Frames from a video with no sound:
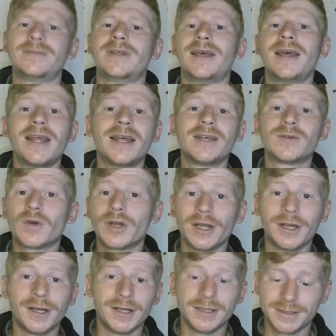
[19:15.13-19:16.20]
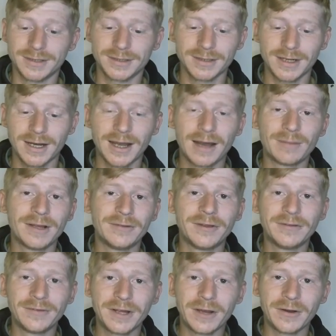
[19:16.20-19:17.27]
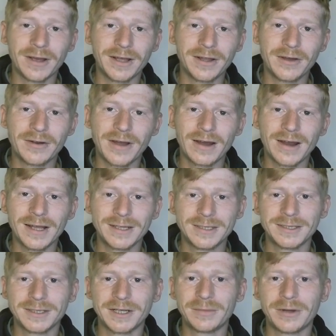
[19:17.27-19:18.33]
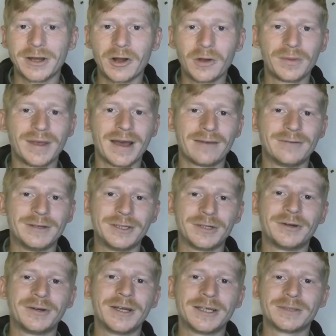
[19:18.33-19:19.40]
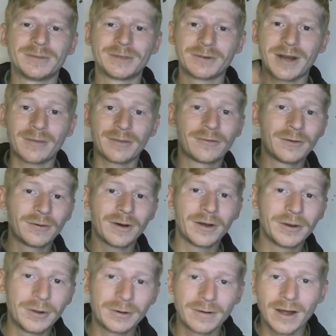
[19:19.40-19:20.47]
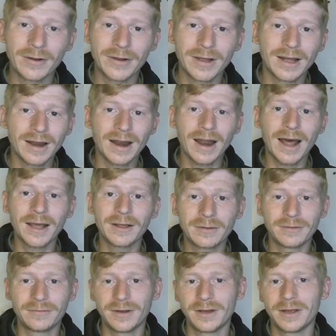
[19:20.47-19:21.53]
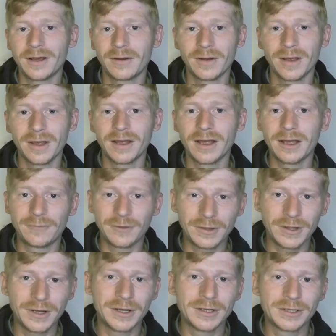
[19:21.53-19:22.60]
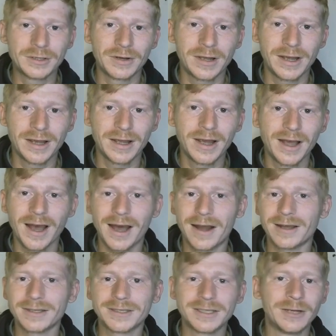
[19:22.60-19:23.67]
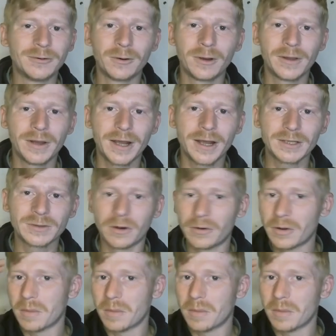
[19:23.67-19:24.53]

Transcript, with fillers: It is what it is. I am leaving the video here though now, ladies and gentlemen. I hope you have enjoyed it. Subscribe if you are new around here. Like the video if you did enjoy it. And I'll see you all in the next one.